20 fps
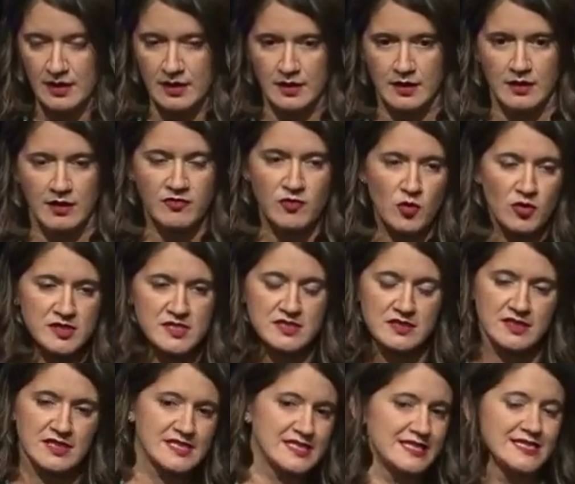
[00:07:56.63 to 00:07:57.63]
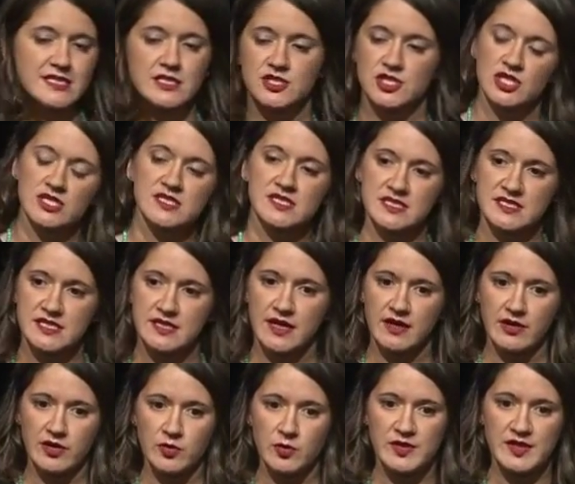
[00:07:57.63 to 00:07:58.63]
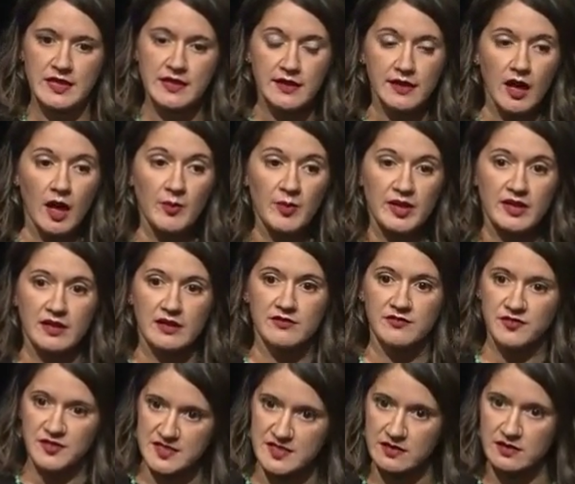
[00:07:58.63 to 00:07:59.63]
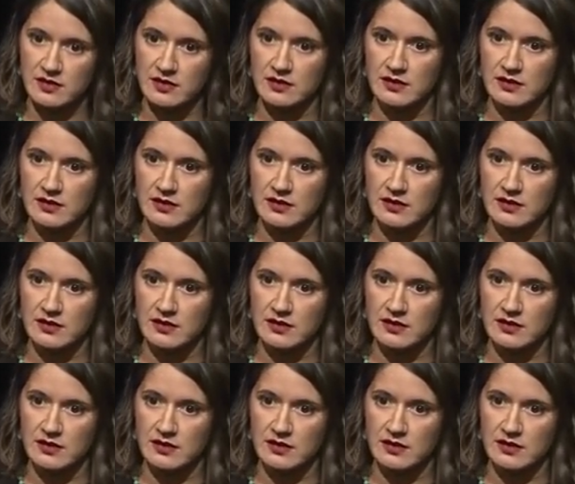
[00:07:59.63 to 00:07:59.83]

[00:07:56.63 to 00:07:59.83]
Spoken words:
Of course, this isn't just a scenario with economic and physical